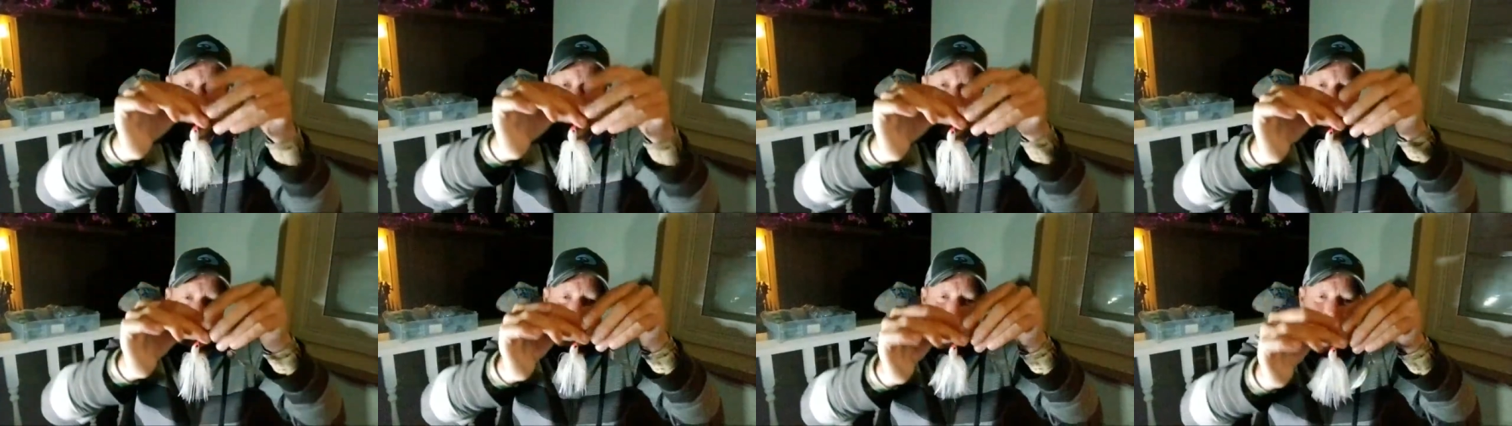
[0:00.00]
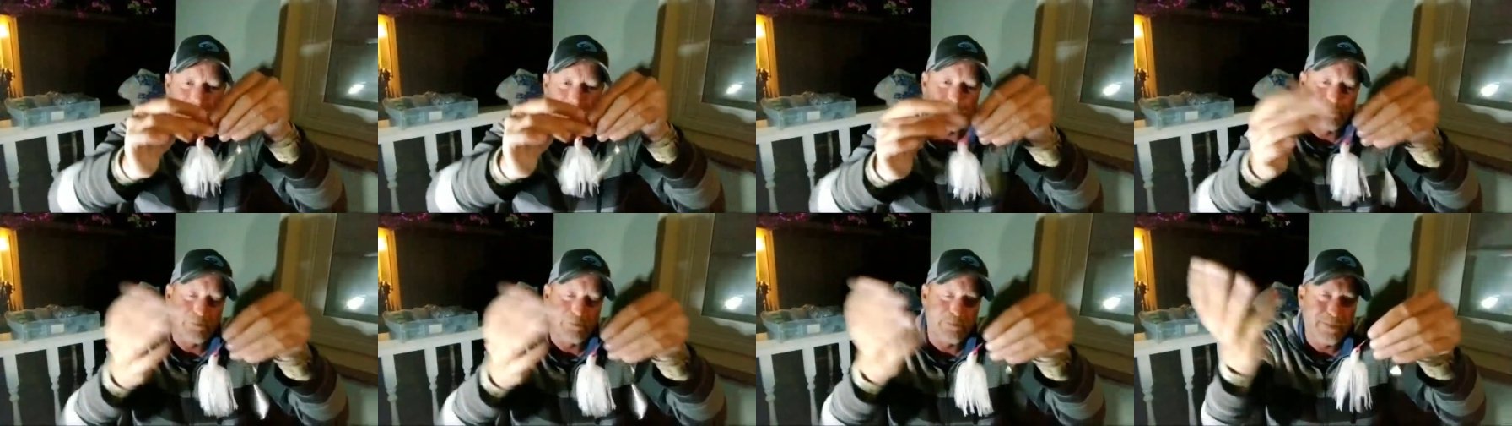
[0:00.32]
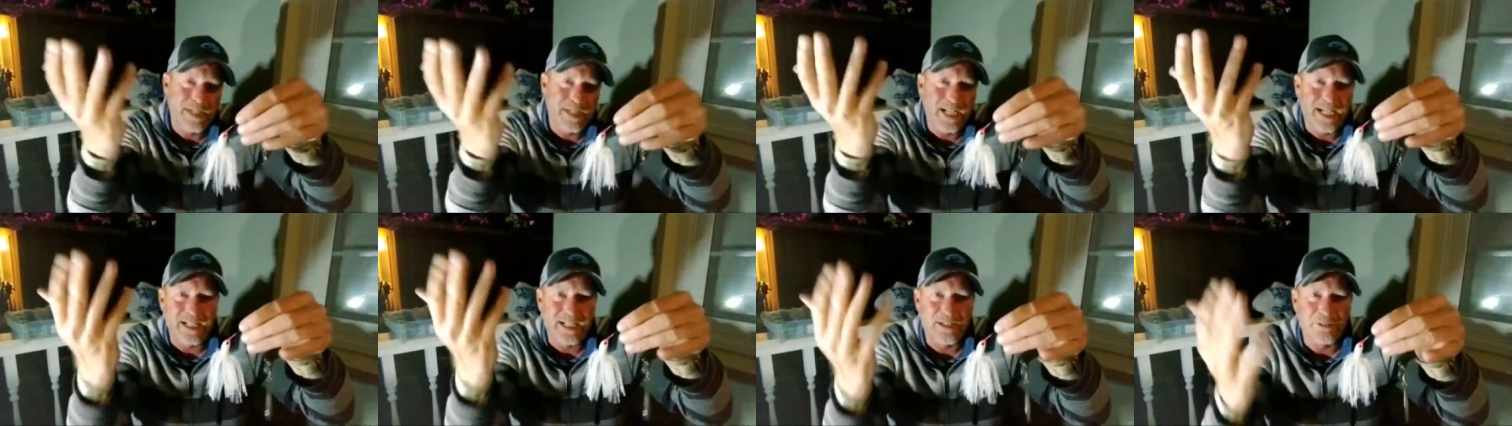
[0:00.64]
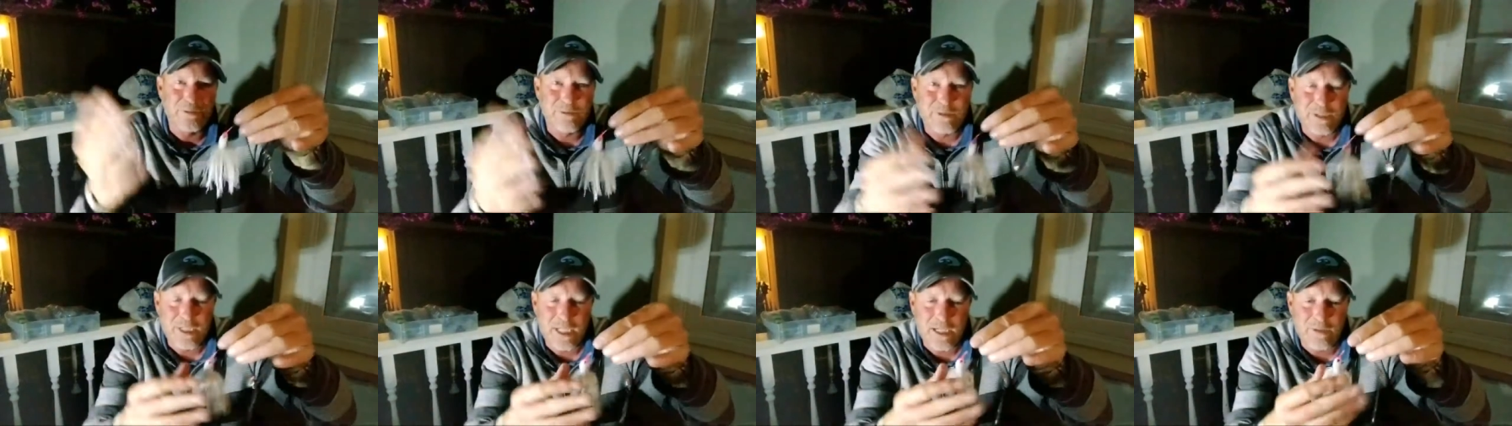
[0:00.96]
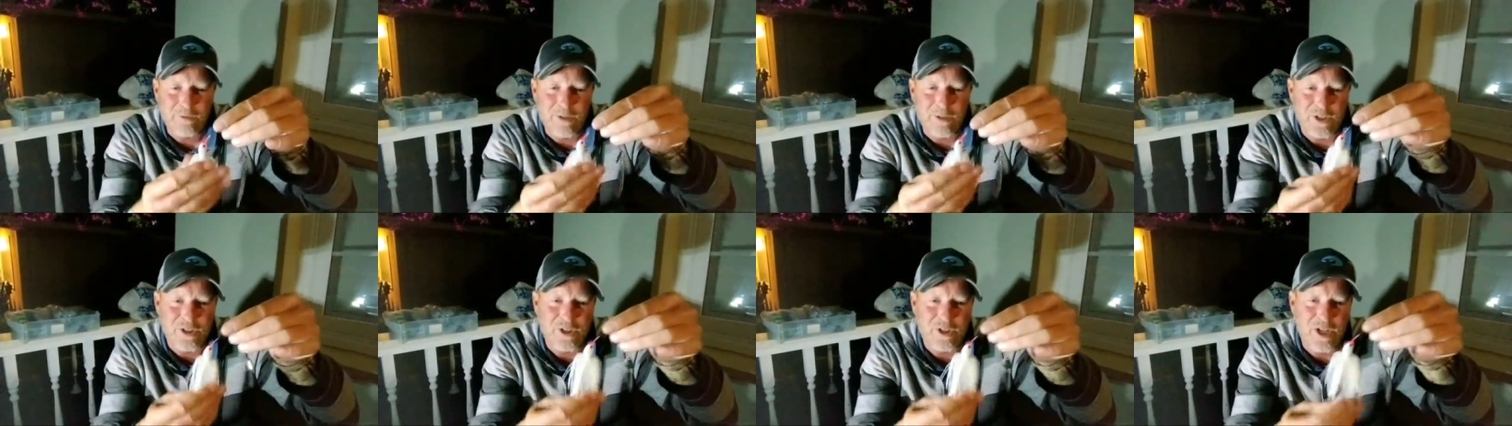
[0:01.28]
It's, I don't know, it's kind
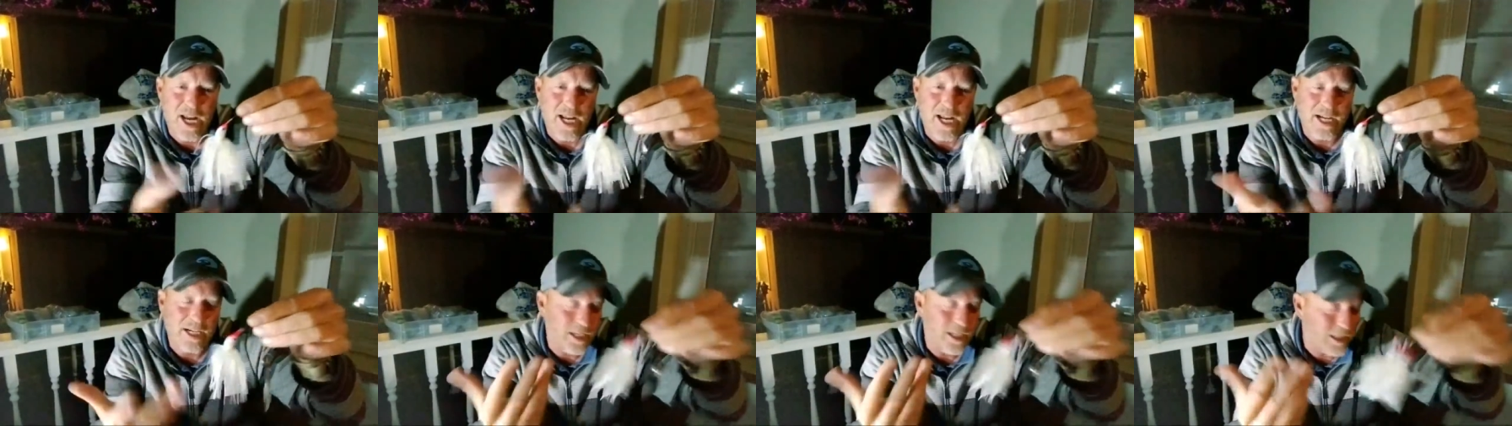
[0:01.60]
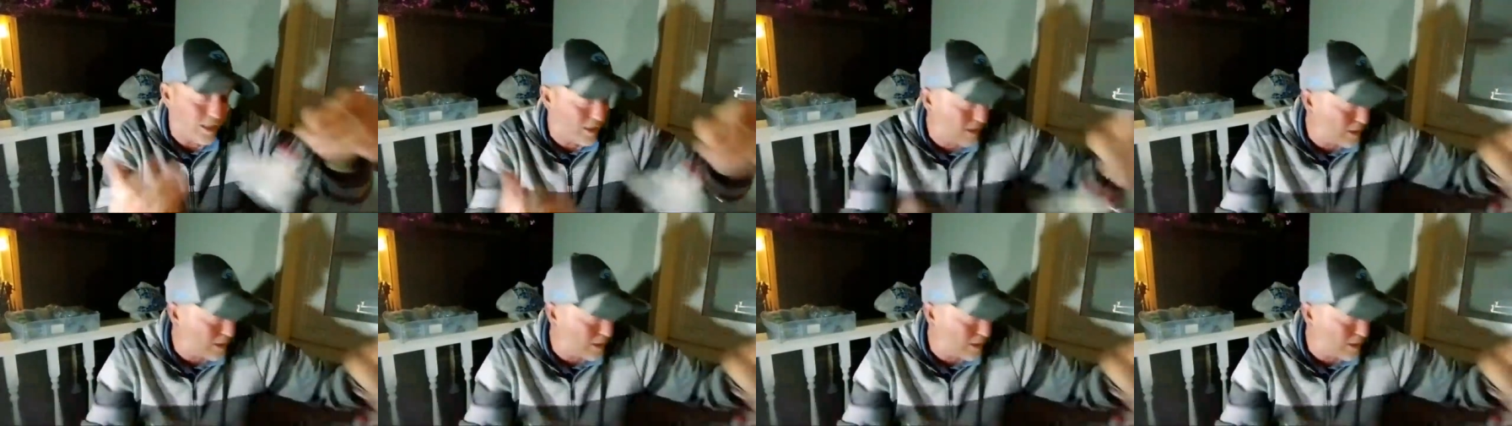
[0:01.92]
of a shady